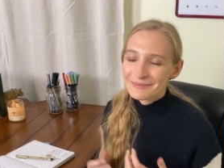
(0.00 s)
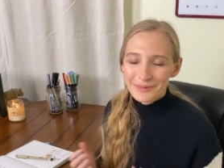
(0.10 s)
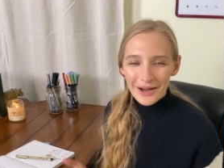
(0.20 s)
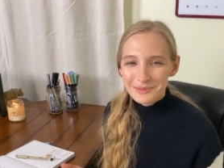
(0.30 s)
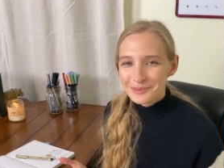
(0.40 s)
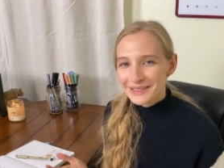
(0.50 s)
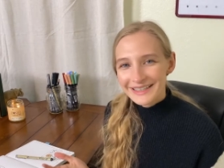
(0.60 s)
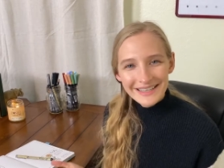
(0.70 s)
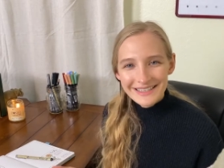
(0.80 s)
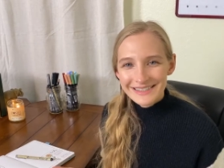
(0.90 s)

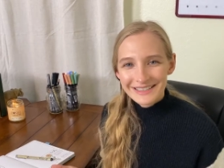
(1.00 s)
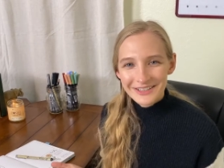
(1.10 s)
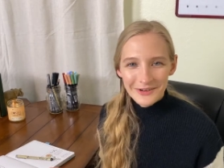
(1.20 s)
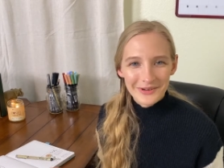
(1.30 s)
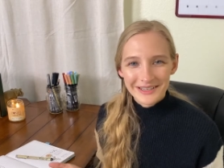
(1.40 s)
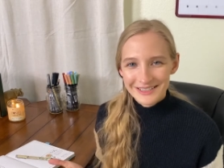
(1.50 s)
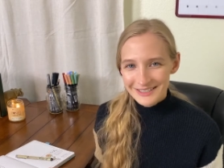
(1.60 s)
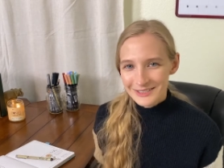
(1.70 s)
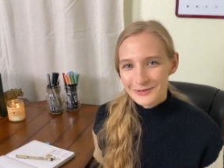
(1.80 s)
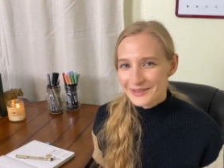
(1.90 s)
probably isn't going to
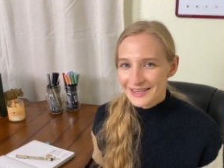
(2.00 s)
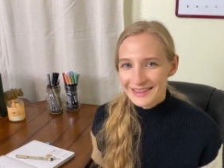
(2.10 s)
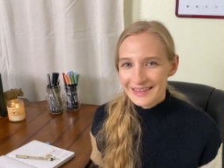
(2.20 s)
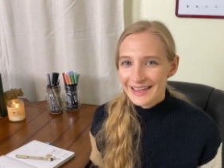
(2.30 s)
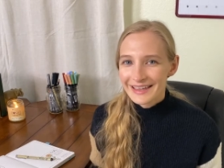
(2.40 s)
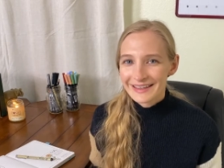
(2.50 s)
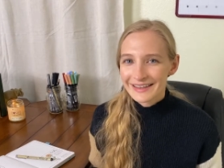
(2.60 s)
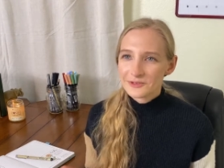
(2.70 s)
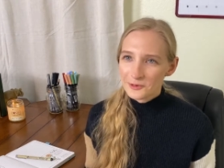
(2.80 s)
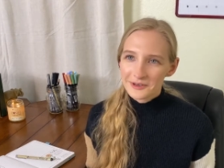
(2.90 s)
do anything.
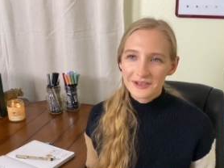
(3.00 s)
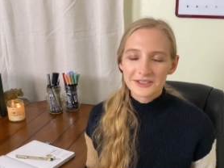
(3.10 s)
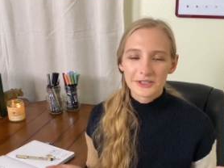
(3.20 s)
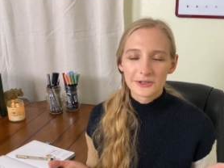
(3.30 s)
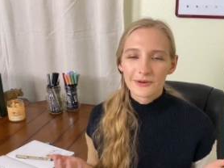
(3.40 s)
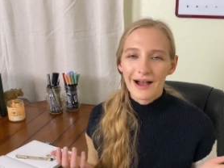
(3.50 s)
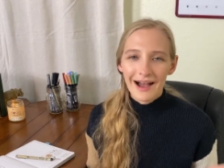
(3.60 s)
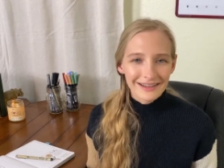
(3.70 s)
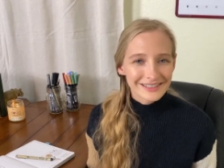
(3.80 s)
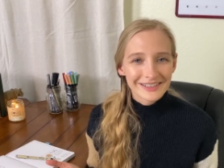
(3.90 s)
In order to
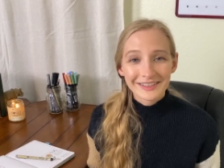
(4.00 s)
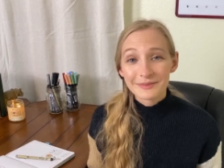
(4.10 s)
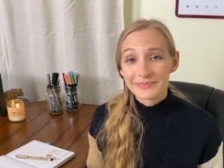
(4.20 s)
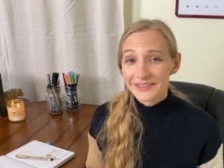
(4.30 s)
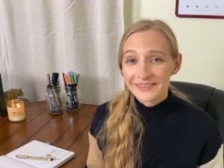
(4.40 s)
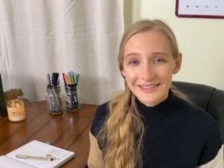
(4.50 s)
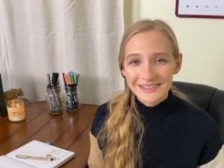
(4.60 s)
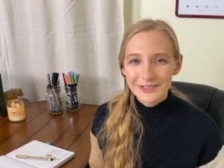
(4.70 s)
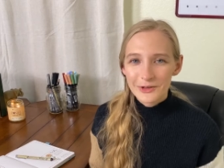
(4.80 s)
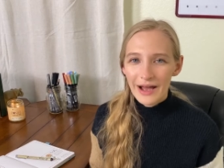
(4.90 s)
actually build
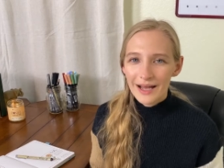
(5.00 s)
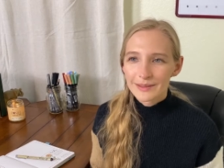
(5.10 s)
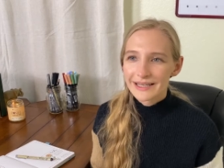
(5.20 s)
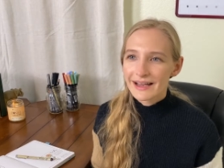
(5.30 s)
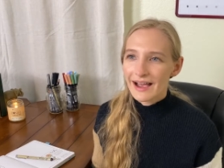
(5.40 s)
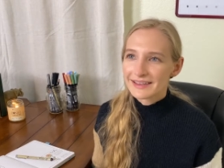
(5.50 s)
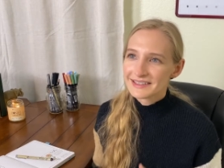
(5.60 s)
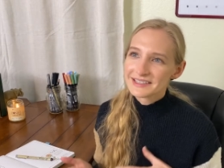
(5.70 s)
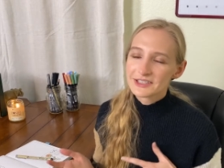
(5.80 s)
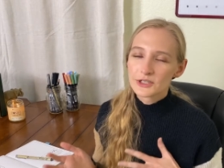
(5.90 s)
this new habit, I
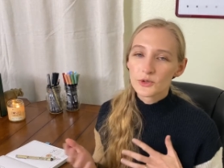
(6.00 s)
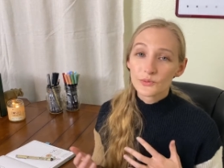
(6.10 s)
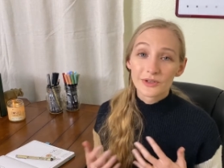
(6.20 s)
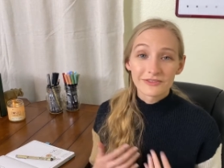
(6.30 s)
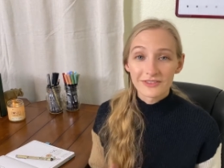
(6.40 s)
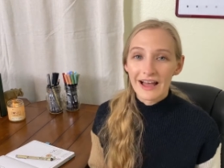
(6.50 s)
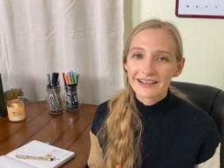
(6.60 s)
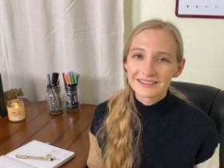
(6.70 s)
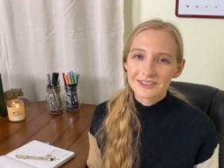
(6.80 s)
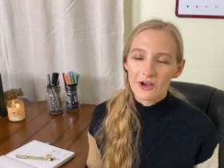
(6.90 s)
need to
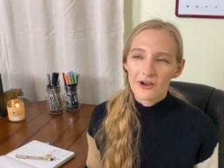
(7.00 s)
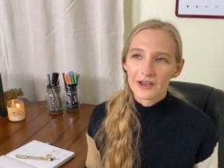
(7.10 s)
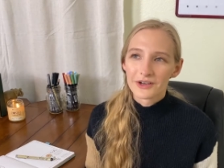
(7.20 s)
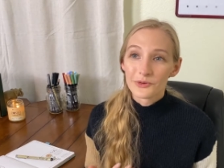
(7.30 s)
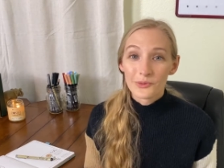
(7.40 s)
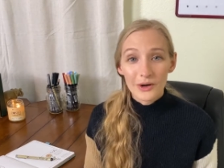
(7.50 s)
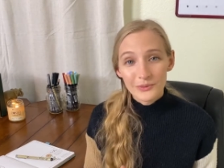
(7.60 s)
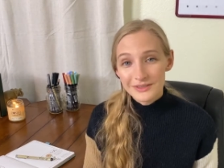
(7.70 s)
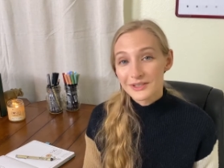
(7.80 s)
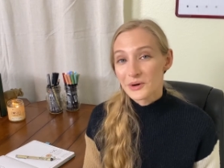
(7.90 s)
reflect on what
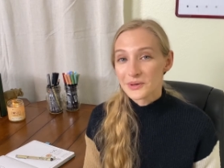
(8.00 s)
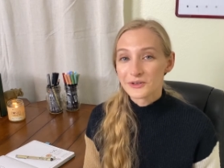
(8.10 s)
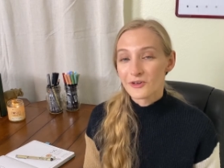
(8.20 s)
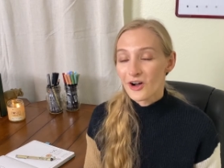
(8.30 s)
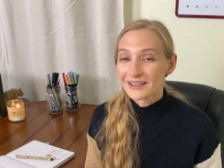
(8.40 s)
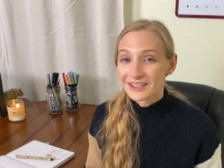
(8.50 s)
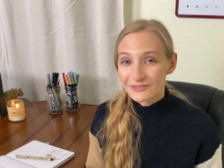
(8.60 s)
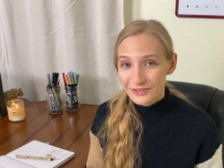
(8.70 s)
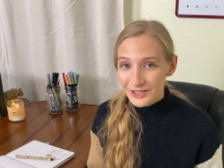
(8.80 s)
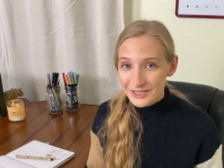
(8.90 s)
was going wrong in the
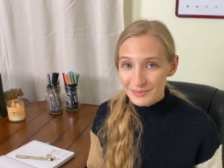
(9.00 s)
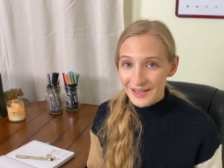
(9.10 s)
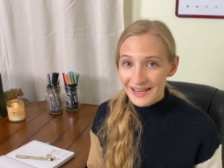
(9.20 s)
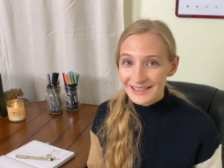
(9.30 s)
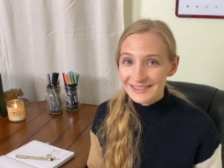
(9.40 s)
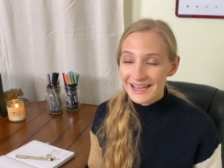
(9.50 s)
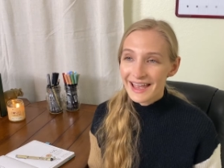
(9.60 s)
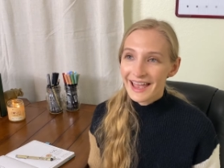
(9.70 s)
first place